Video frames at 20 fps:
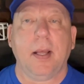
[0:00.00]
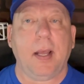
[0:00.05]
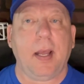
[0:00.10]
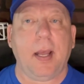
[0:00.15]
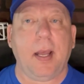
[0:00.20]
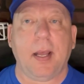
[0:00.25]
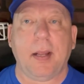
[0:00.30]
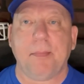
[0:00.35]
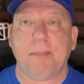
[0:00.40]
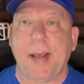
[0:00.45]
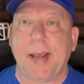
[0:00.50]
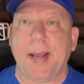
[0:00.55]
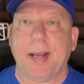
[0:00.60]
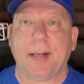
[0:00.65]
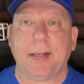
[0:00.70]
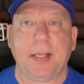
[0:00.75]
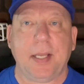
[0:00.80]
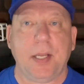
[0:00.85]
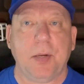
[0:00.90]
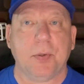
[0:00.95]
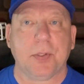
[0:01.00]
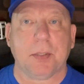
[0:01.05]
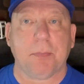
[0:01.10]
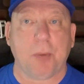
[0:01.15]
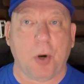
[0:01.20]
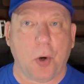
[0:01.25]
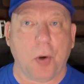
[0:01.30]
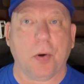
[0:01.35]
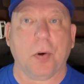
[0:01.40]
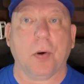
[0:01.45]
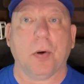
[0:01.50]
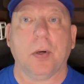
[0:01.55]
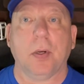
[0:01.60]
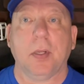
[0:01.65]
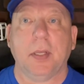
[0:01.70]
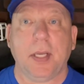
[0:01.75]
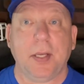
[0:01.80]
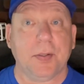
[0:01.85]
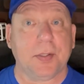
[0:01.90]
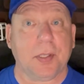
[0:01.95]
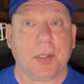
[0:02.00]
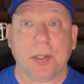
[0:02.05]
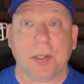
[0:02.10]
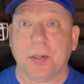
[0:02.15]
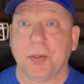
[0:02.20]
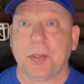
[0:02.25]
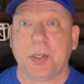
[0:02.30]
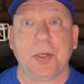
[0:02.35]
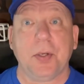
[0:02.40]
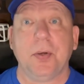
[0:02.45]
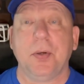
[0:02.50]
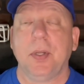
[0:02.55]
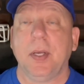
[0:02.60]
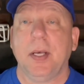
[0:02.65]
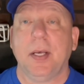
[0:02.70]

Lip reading: And man, he was a burner. He was a little dude.